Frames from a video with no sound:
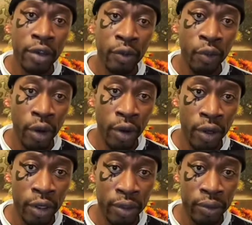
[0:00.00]

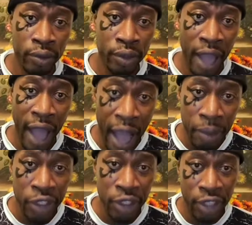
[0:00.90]
for the
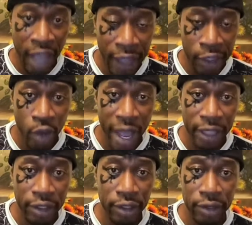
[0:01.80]
options
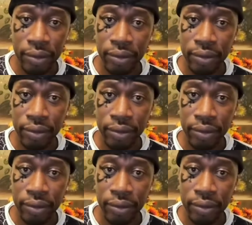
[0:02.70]
contracts